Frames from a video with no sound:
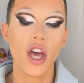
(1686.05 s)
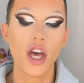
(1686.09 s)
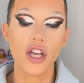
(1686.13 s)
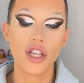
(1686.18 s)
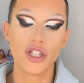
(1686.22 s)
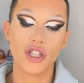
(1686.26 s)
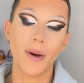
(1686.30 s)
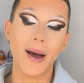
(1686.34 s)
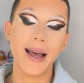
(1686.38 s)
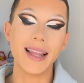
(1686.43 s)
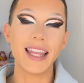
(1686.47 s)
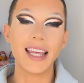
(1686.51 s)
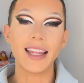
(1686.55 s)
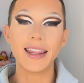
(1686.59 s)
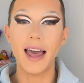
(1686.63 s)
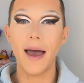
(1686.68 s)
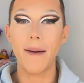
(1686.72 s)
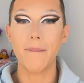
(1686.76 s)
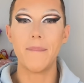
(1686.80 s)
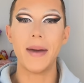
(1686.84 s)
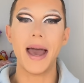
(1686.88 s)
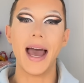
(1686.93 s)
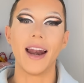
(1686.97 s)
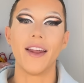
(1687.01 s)
So I think
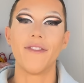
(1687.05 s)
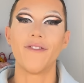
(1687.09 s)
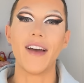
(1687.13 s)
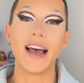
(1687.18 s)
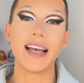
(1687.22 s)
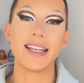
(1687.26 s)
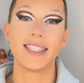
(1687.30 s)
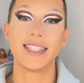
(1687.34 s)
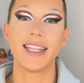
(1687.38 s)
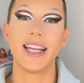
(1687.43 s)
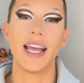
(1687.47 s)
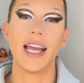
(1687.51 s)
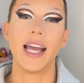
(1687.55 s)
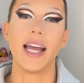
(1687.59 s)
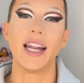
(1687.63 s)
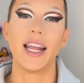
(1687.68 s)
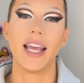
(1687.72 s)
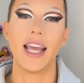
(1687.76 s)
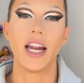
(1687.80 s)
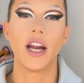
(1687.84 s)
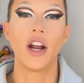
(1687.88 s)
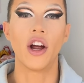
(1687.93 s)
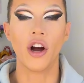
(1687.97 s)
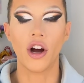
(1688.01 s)
that manifested
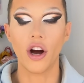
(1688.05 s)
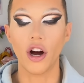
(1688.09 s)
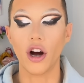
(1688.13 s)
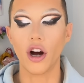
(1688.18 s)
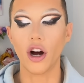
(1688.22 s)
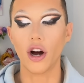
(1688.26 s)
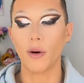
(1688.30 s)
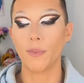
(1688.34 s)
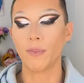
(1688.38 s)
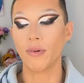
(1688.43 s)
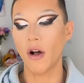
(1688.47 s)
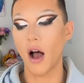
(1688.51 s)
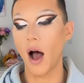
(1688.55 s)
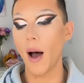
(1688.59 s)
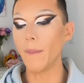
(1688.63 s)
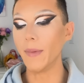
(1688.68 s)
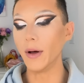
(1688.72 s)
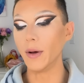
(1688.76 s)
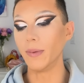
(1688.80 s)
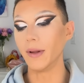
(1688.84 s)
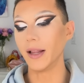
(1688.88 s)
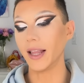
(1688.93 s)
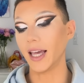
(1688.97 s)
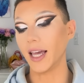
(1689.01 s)
in her
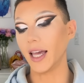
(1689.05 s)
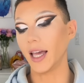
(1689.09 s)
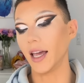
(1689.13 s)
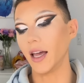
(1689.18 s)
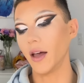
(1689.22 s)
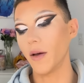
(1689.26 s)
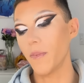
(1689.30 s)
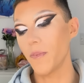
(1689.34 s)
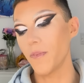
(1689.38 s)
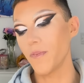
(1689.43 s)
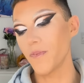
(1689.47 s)
probably